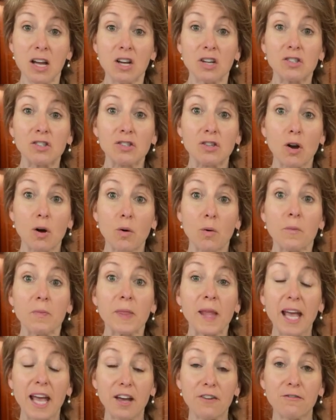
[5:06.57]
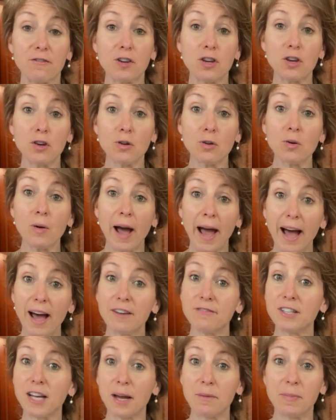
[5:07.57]
So if you
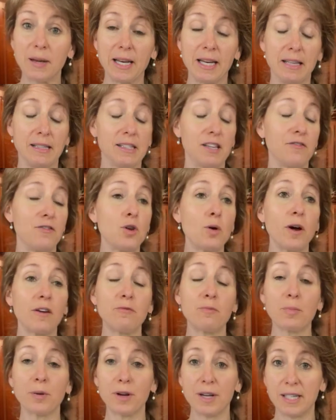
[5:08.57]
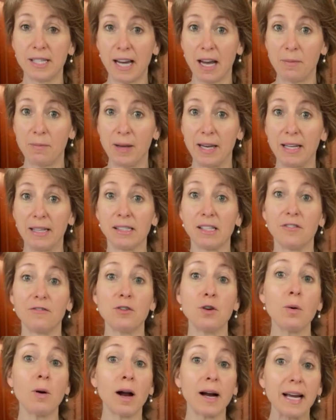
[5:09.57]
have diabetes, if you have prediabetes, if
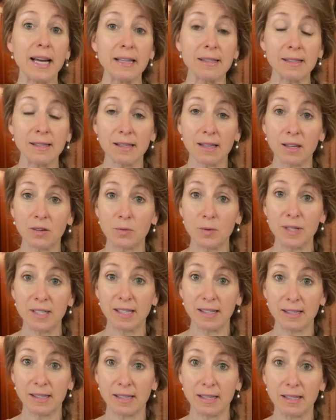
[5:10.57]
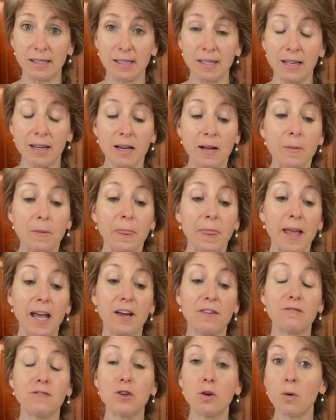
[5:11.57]
you are insulin resistant,
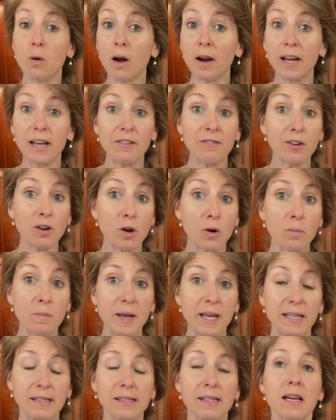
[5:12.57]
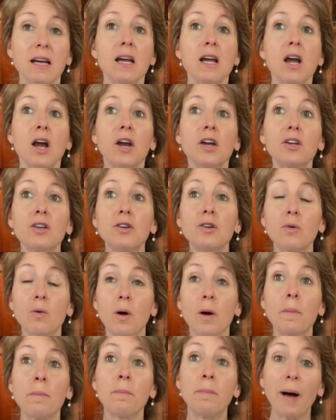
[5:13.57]
if you are even obese,
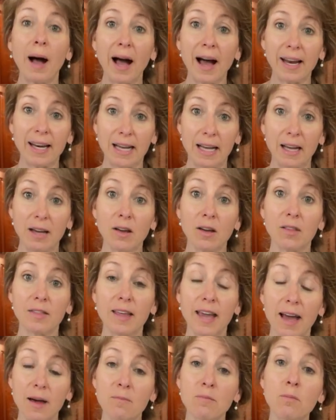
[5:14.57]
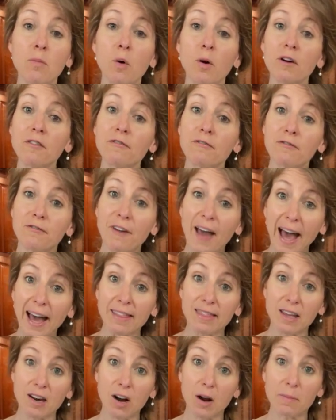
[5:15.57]
your body, the more fat
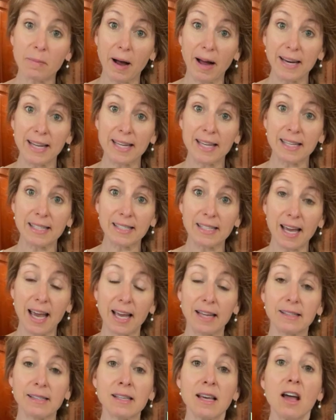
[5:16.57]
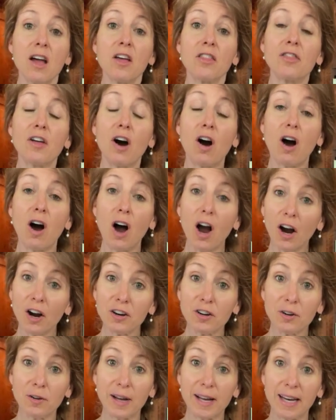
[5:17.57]
that our body contains, the
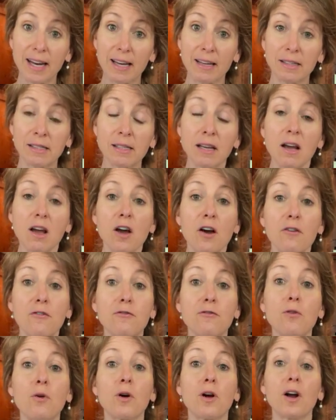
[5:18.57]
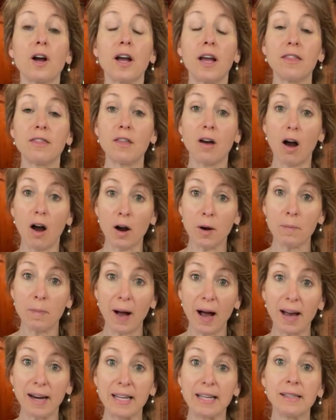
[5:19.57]
harder it is for our
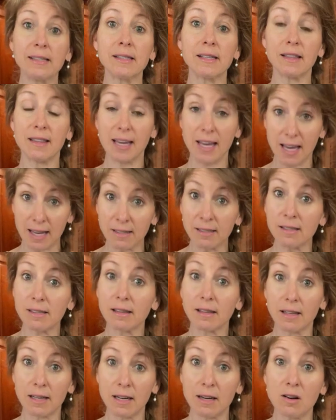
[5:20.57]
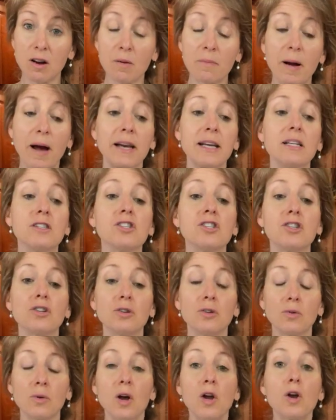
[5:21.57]
bodies, the insulin in our body,
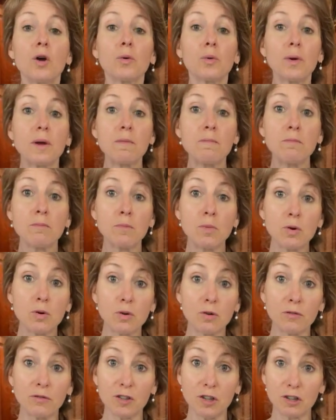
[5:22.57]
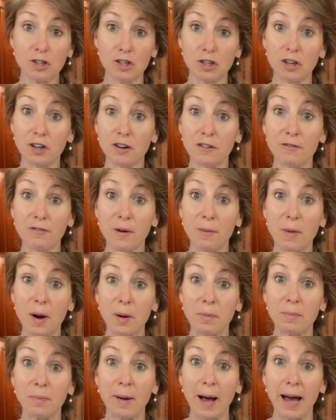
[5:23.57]
to remove the sugar from
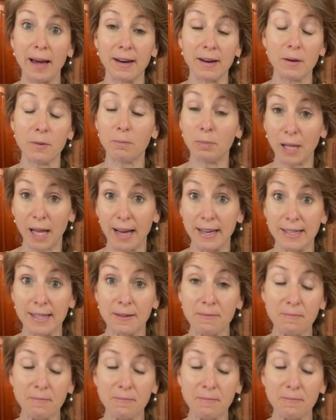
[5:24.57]
our blood.